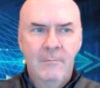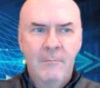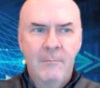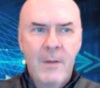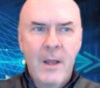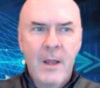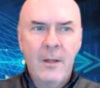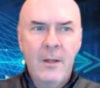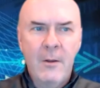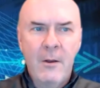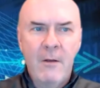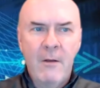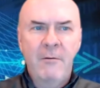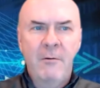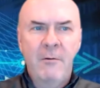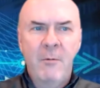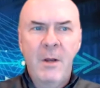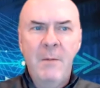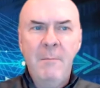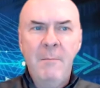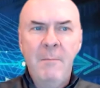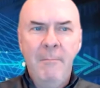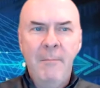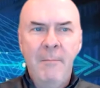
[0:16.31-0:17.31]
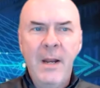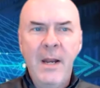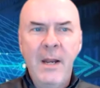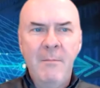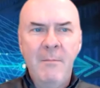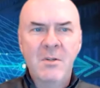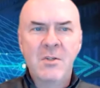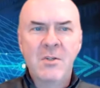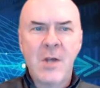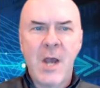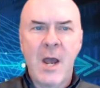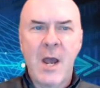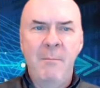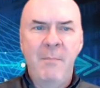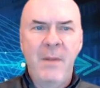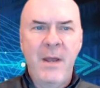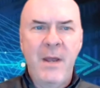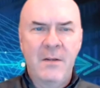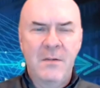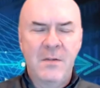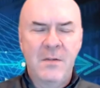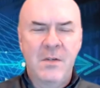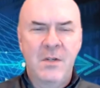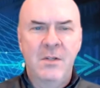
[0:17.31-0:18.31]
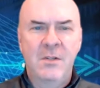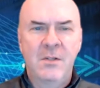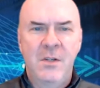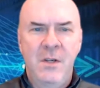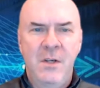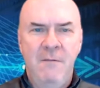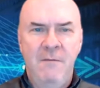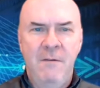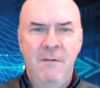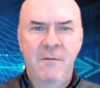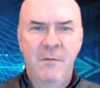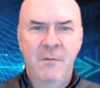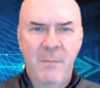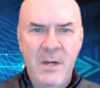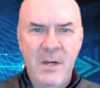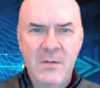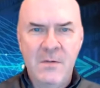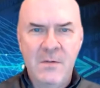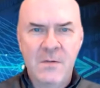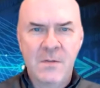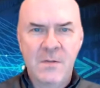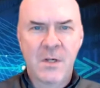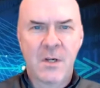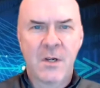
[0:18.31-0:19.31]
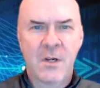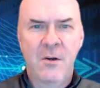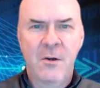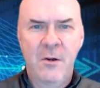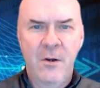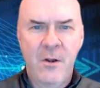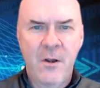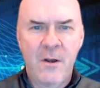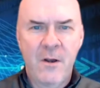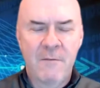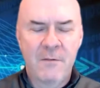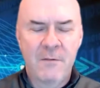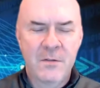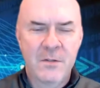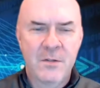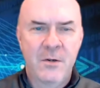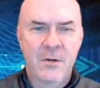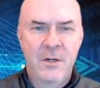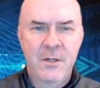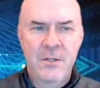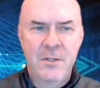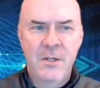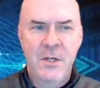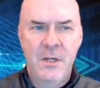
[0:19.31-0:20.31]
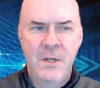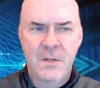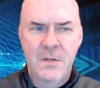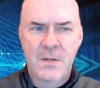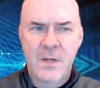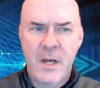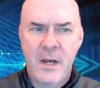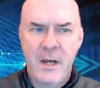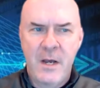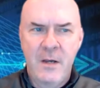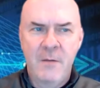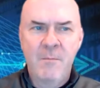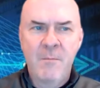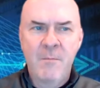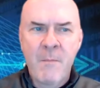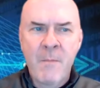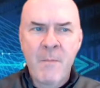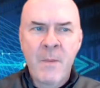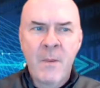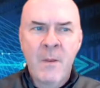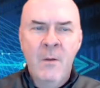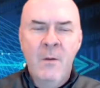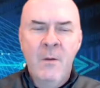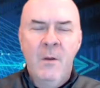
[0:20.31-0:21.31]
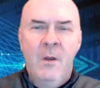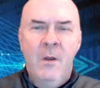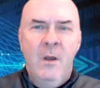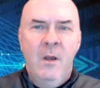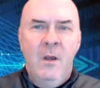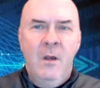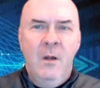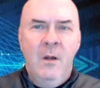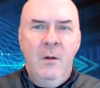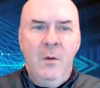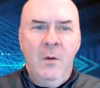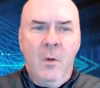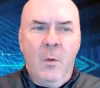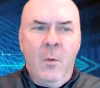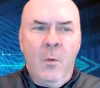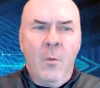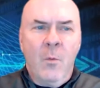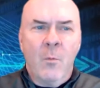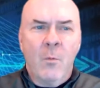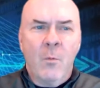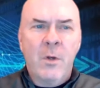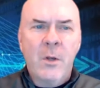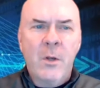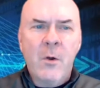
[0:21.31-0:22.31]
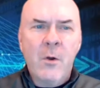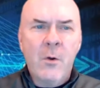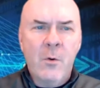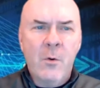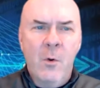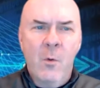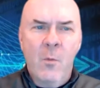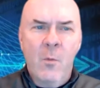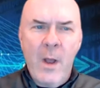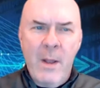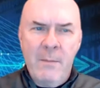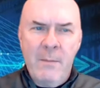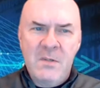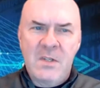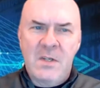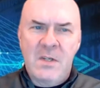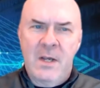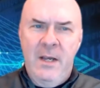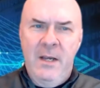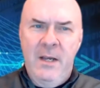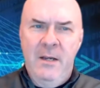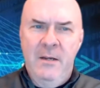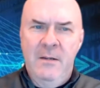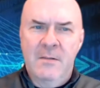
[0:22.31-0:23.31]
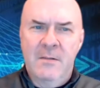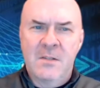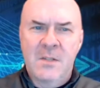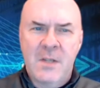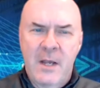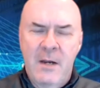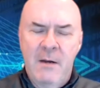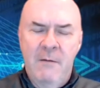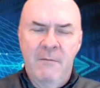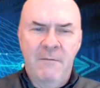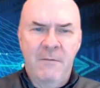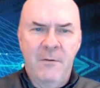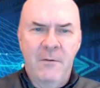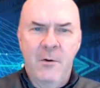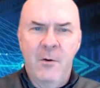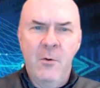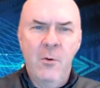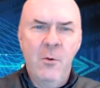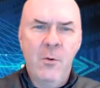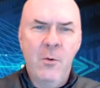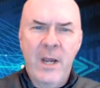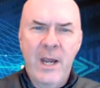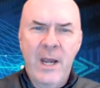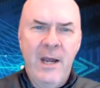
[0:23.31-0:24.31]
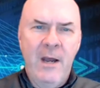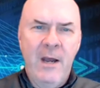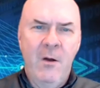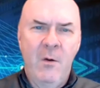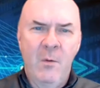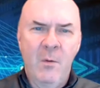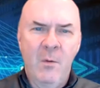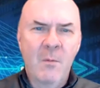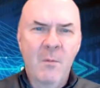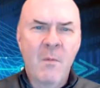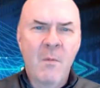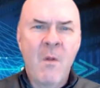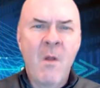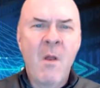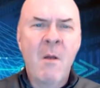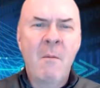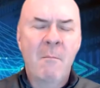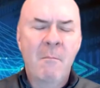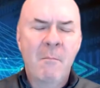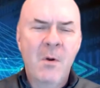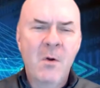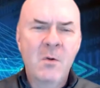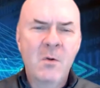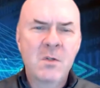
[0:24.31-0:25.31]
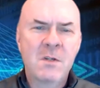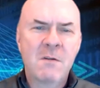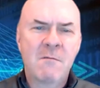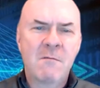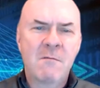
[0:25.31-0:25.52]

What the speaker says: Hello, everyone. My name is John Bassett, Chief Information Security Officer at GSI. When you go to a website and sign up for a new account, most of